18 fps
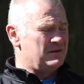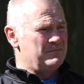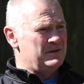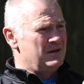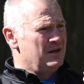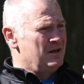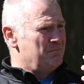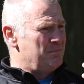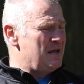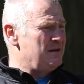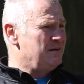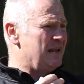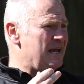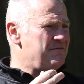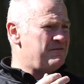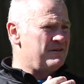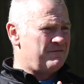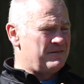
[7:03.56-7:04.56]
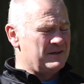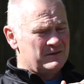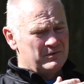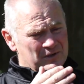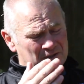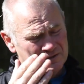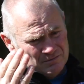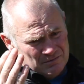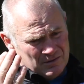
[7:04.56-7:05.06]
And in life, you're thinking,
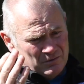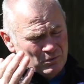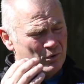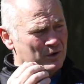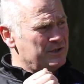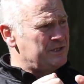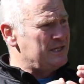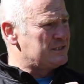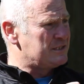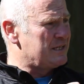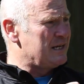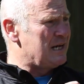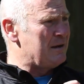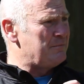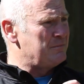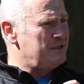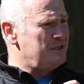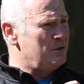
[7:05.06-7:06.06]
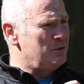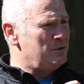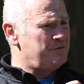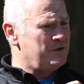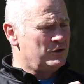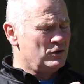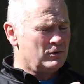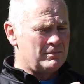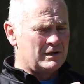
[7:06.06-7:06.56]
well, one day it's going to happen to you. If
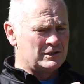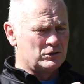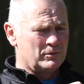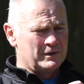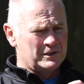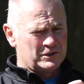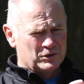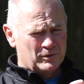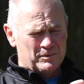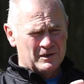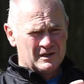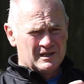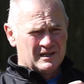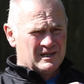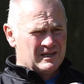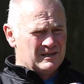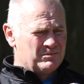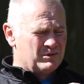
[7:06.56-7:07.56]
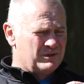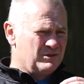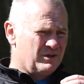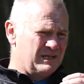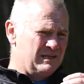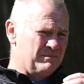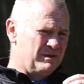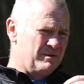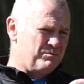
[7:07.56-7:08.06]
your number's up, it's up. But
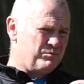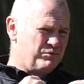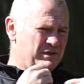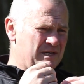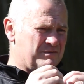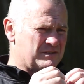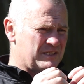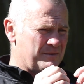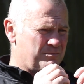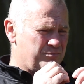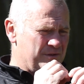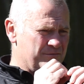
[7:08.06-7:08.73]
not able to breathe, it's like